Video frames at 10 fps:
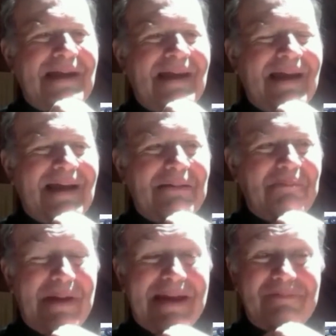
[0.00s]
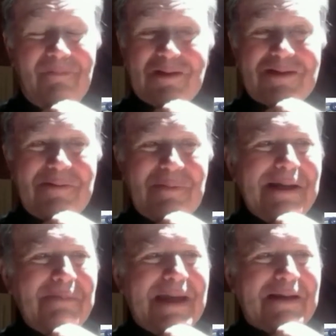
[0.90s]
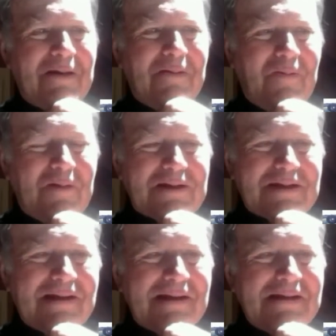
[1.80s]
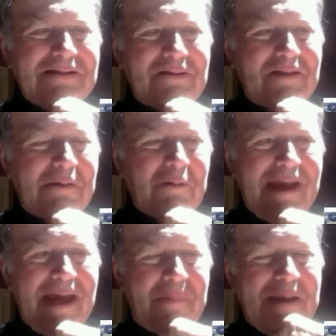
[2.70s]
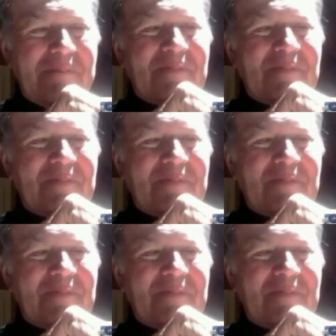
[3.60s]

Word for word: Was a moneymaker for Atari, so they were happy.